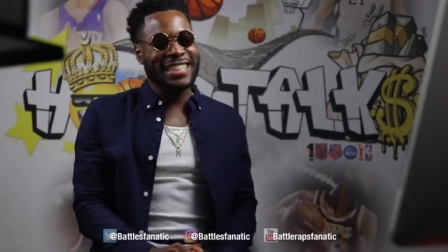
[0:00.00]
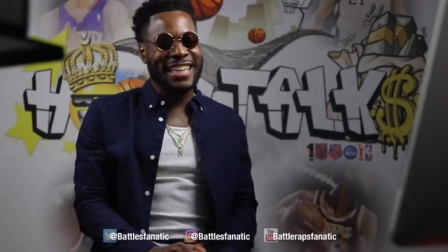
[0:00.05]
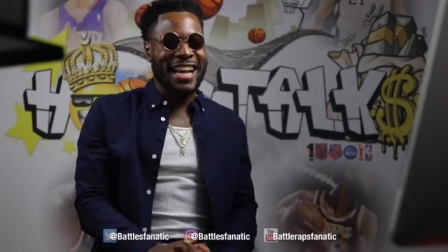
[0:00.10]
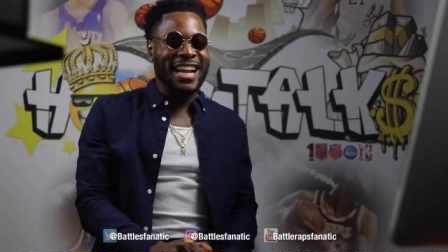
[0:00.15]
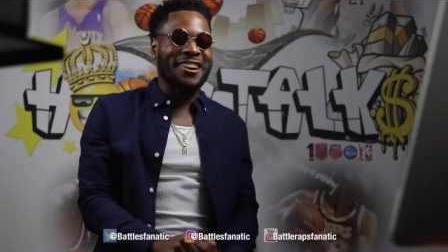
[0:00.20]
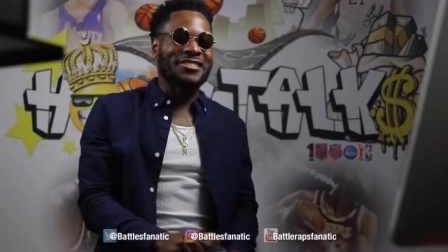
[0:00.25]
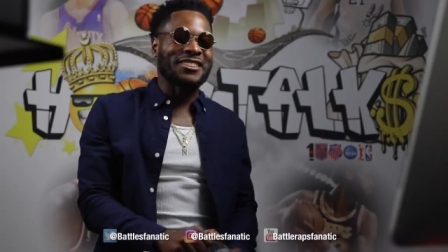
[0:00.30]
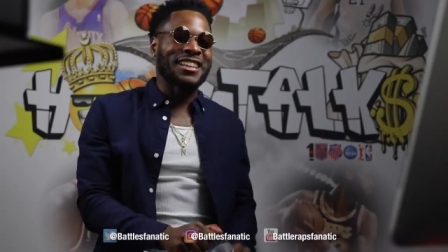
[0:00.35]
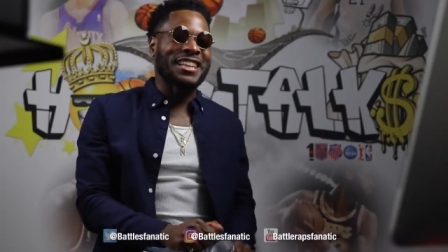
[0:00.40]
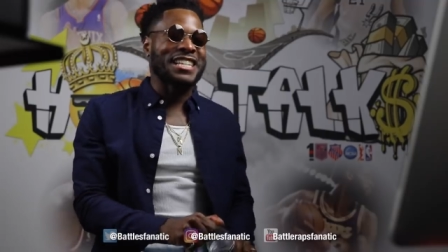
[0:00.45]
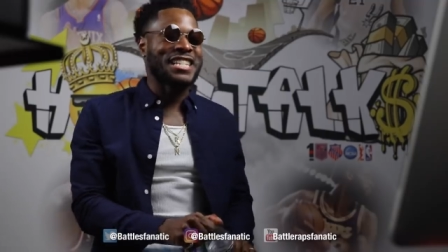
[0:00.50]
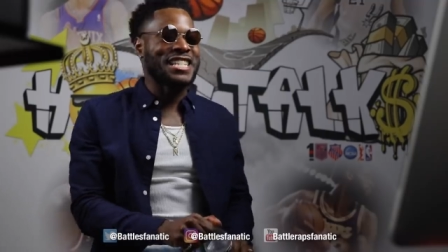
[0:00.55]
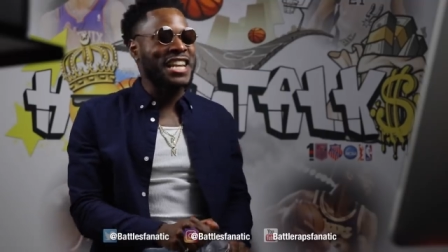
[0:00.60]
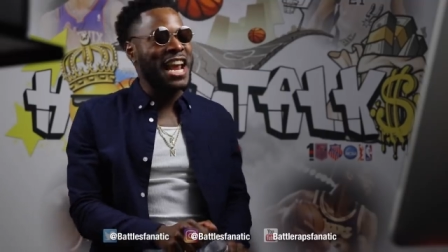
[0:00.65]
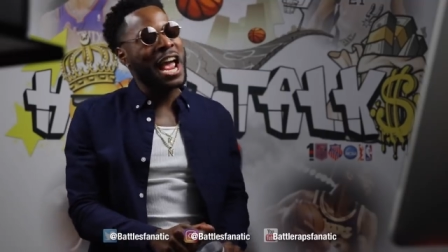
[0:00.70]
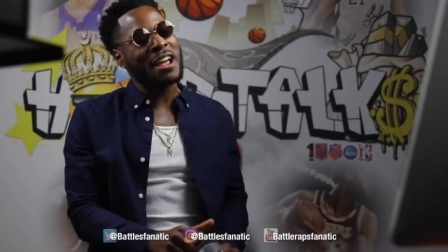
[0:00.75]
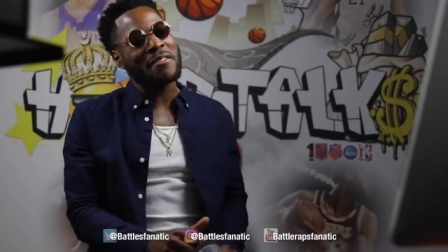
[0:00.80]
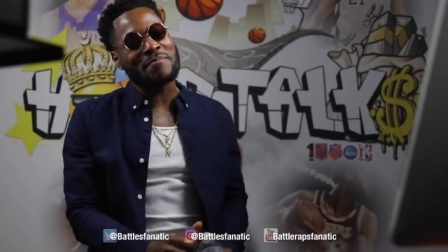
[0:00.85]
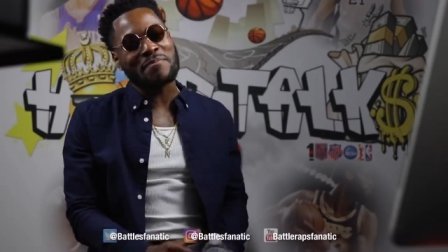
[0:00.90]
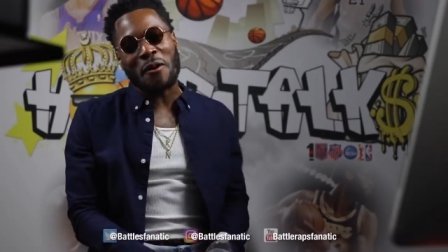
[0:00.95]
Shout out to
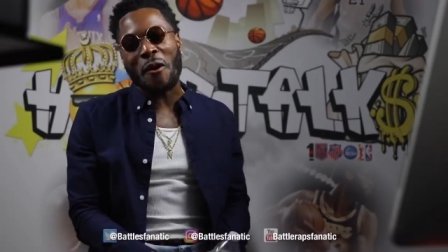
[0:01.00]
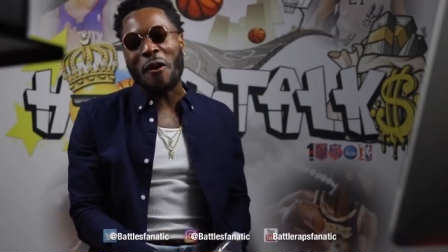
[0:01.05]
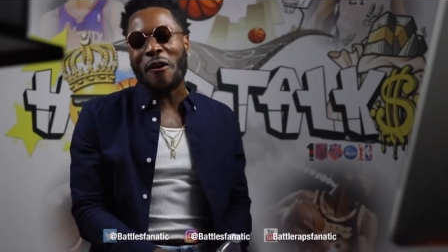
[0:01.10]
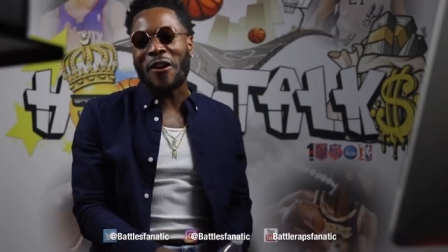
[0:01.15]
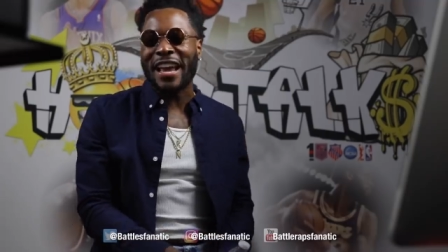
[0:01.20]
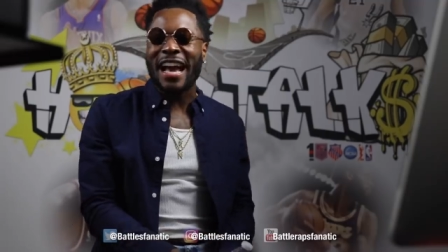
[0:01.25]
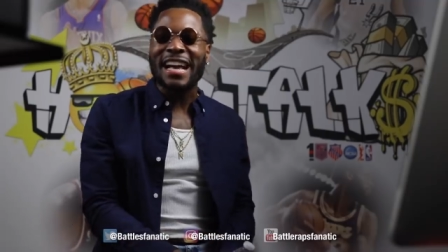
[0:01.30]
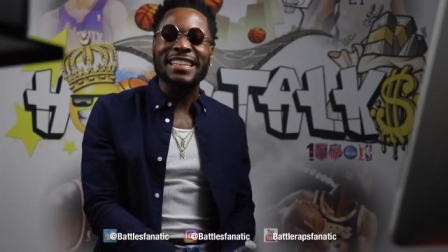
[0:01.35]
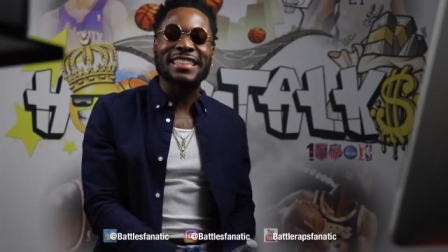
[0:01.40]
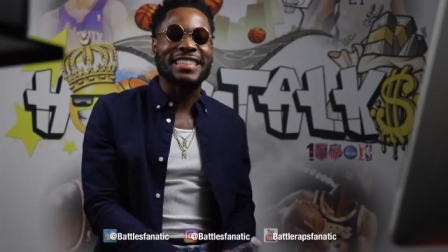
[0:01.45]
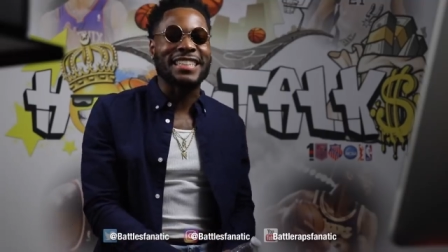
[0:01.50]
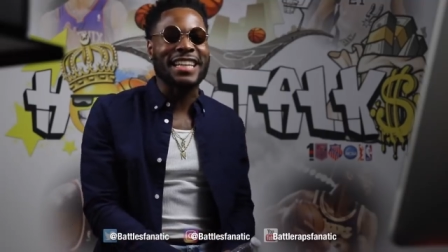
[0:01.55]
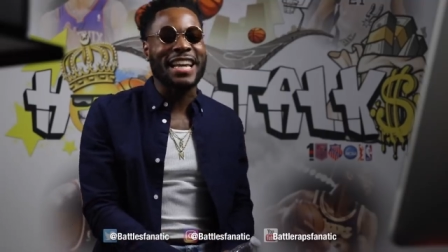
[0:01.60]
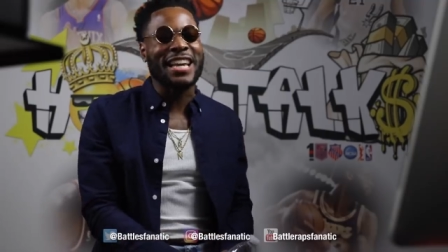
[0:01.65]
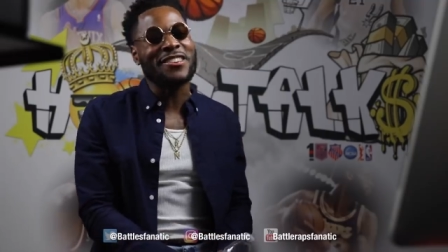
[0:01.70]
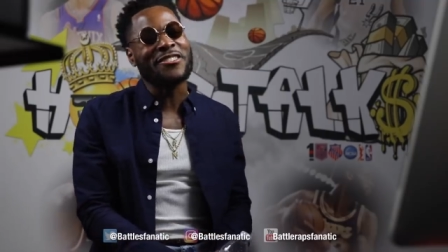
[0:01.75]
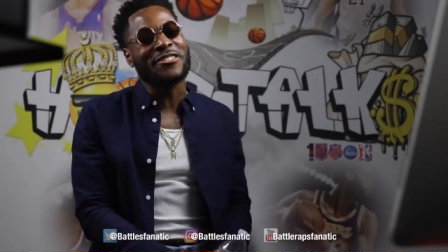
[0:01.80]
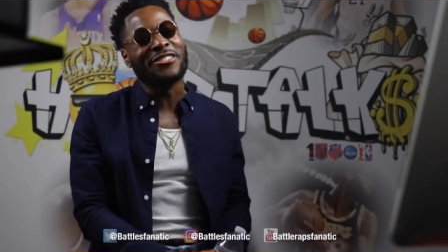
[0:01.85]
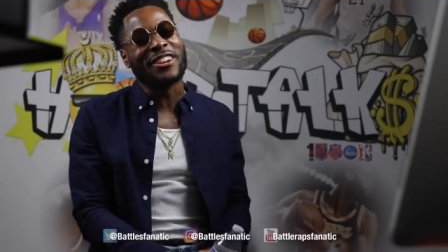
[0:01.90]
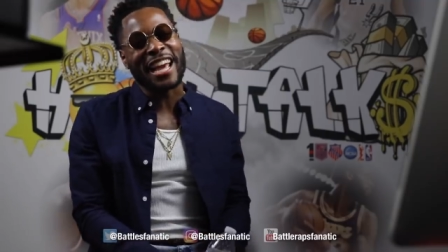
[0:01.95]
Jack Boy. I
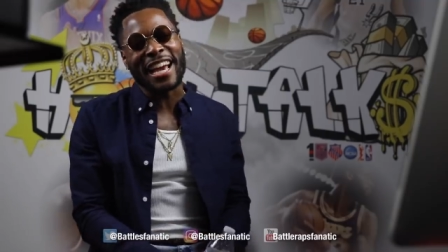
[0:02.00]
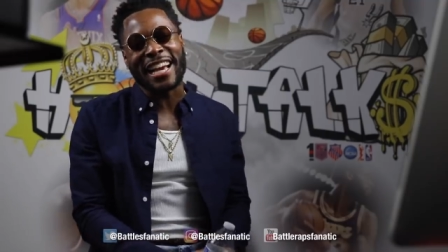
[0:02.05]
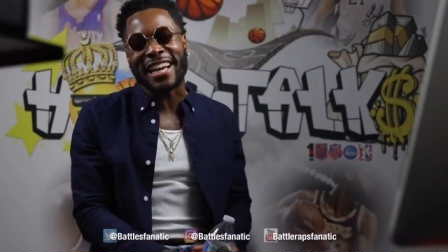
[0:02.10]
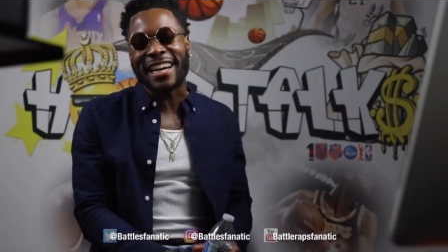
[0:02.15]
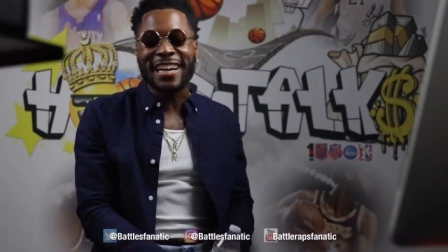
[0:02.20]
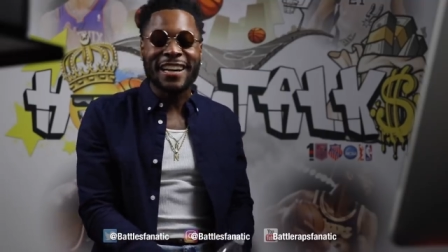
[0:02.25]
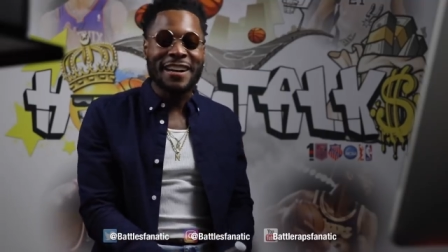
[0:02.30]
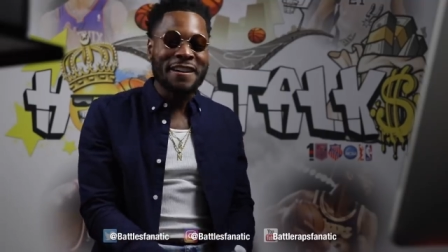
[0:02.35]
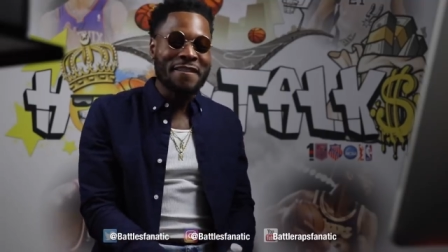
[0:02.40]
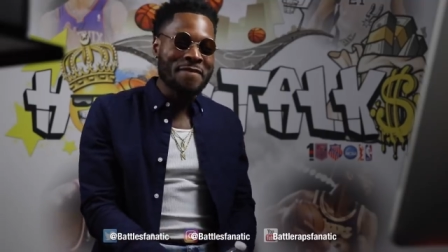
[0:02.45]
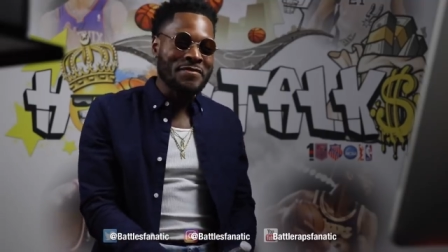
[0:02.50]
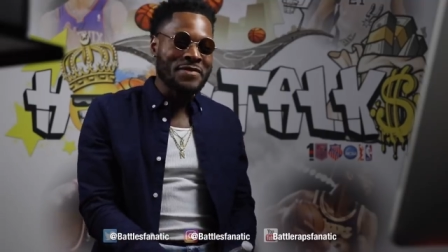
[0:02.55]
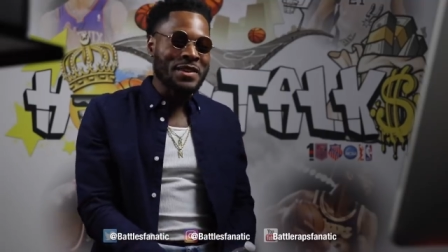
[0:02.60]
see you, nigga.